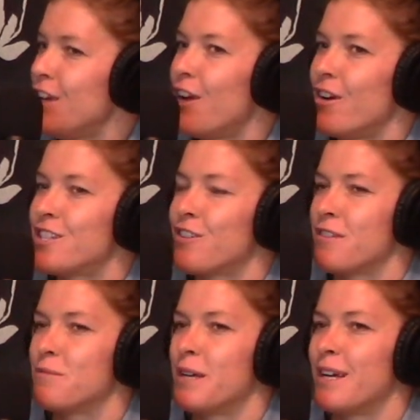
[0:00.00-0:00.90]
you know, it's
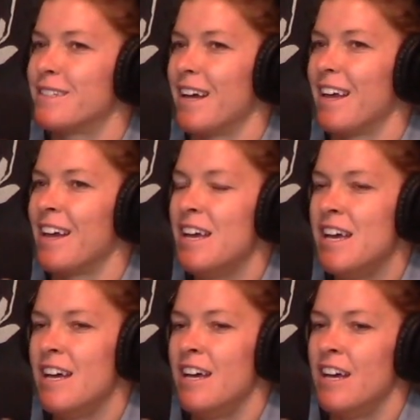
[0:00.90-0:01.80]
stressful because, like,
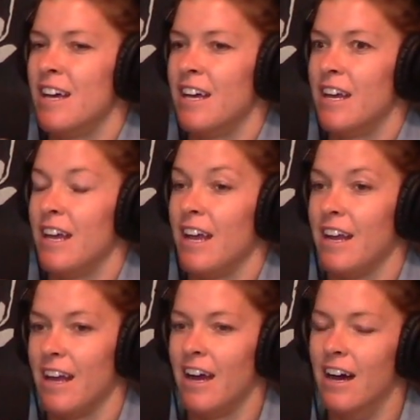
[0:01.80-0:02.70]

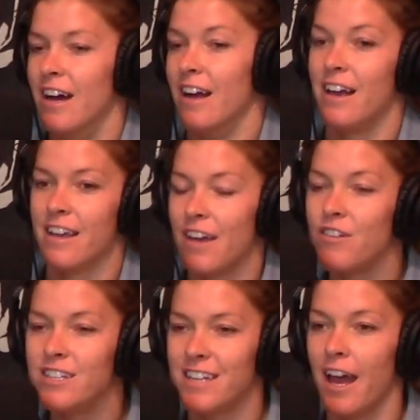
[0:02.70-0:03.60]
in a
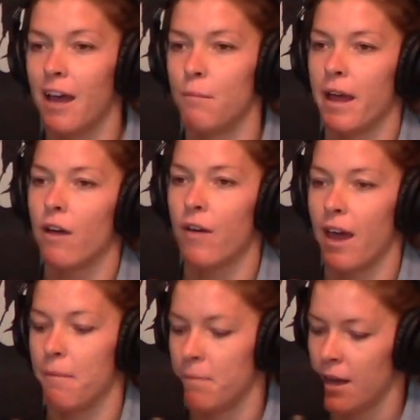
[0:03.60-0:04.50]
given day, I'm like,
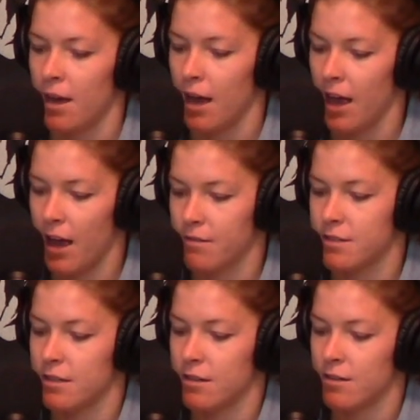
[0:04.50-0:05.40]
okay, I have
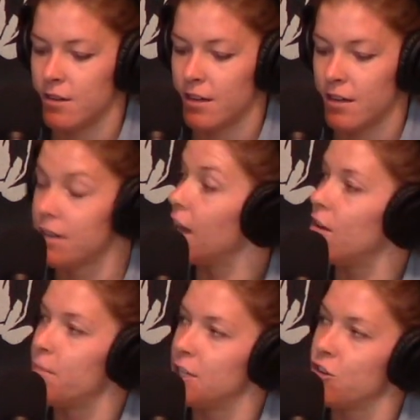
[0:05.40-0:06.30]
to get
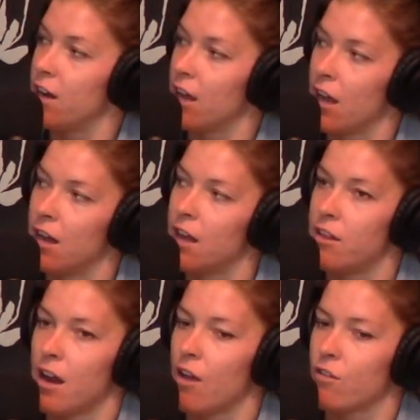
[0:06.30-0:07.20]
all my training in,
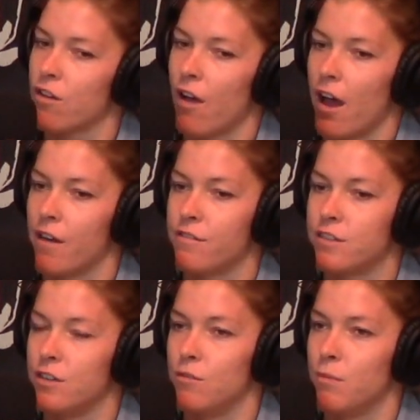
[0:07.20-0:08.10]
and then I also have
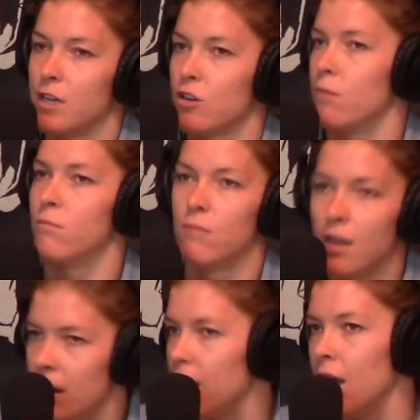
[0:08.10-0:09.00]
to make sure I'm
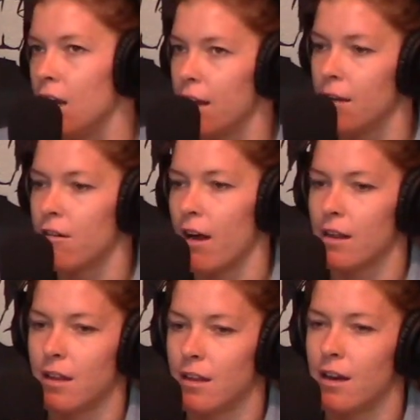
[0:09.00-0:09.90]
eating
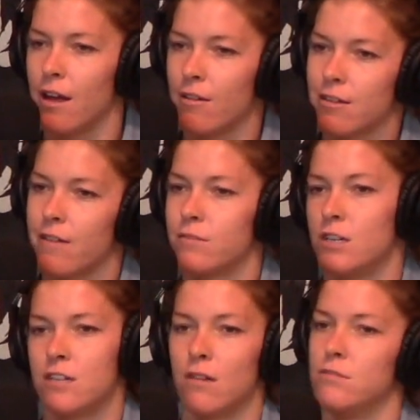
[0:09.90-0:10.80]
correctly. Then I also have to
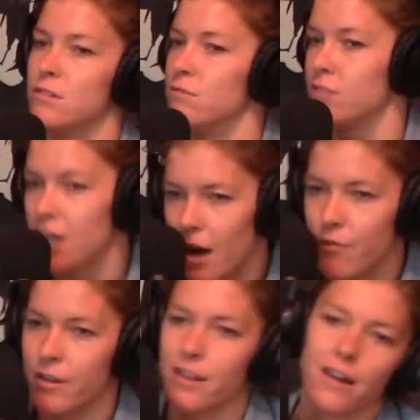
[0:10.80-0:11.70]
make sure I'm doing
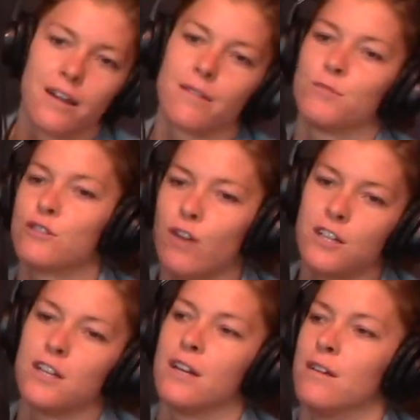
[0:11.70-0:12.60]
recovery things and
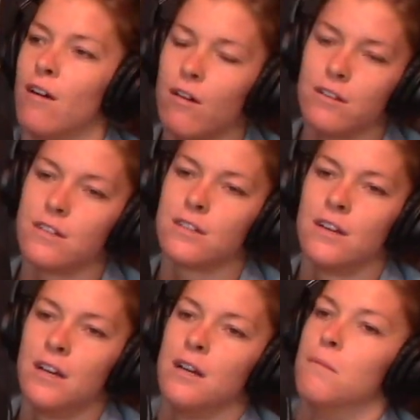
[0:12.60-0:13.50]
stretching and all this
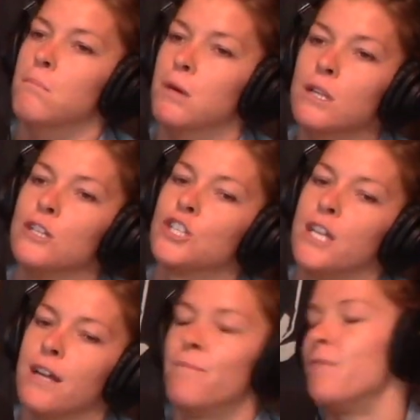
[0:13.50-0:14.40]

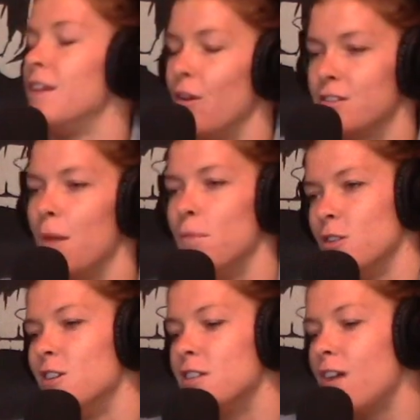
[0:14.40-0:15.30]
bullshit. No, it's not
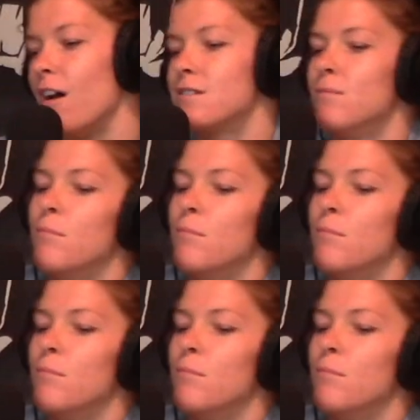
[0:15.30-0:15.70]
bullshit. It's awesome.